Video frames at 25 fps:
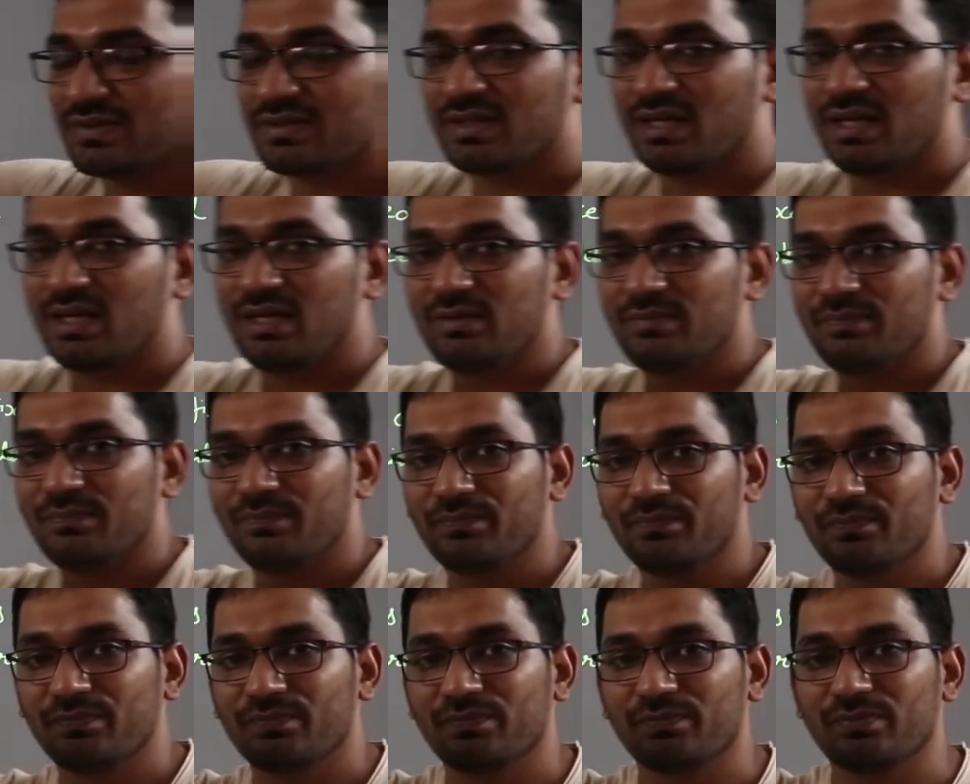say
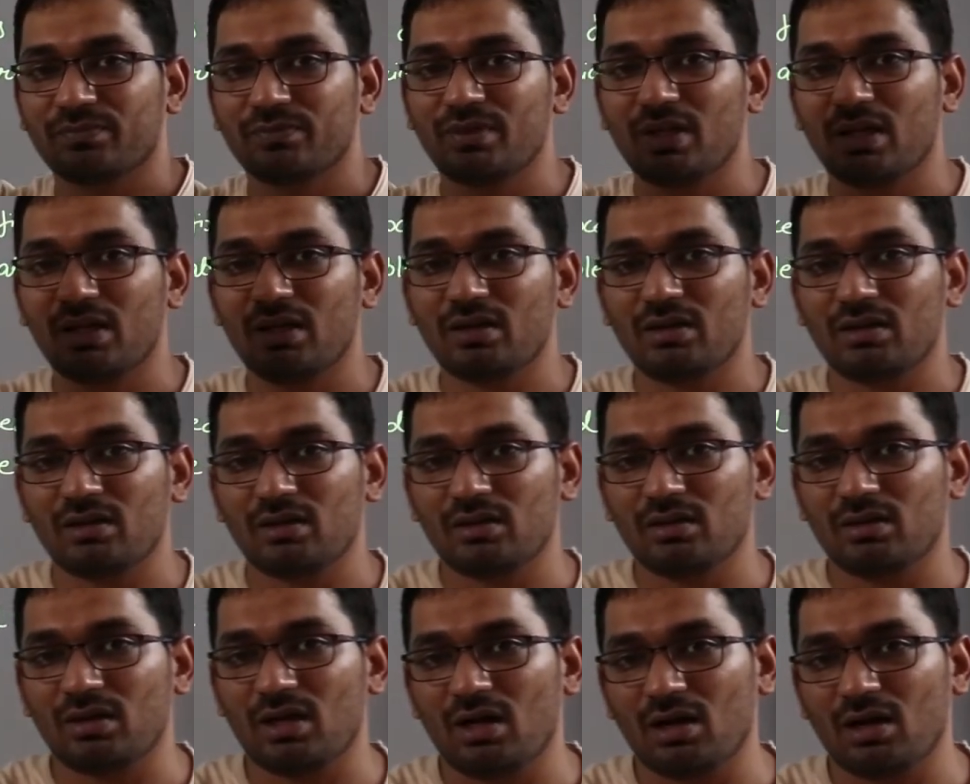the